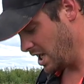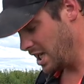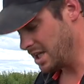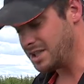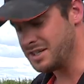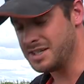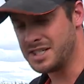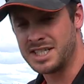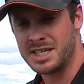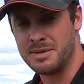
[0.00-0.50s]

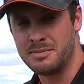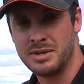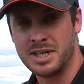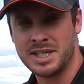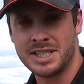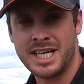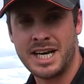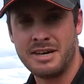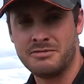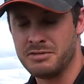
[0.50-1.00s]
so it's simple
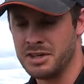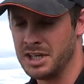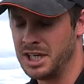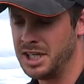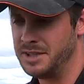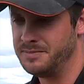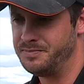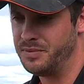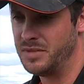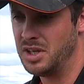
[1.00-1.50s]
as that
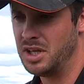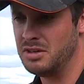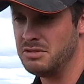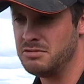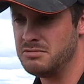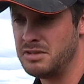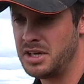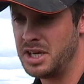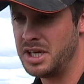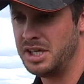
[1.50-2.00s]
really
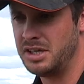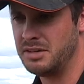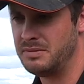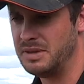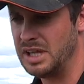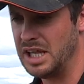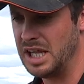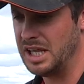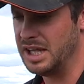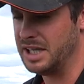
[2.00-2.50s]
you uh, you
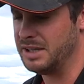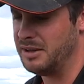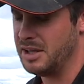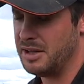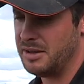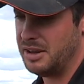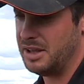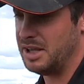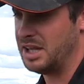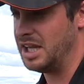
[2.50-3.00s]

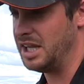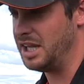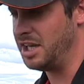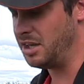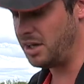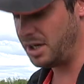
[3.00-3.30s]
the